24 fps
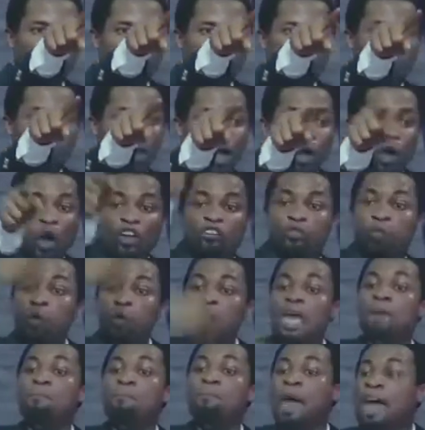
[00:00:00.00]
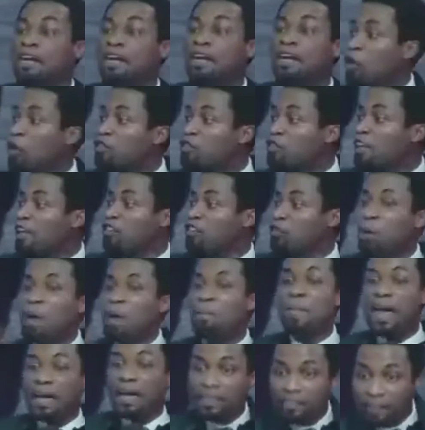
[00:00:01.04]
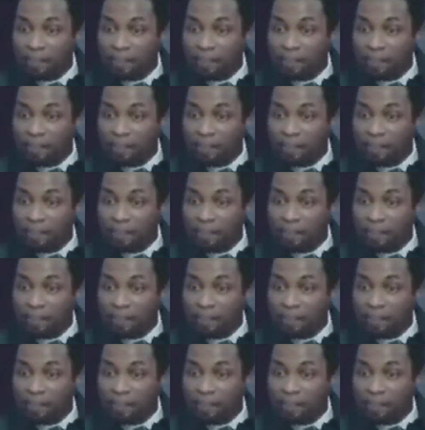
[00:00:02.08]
Because we made those things, we make it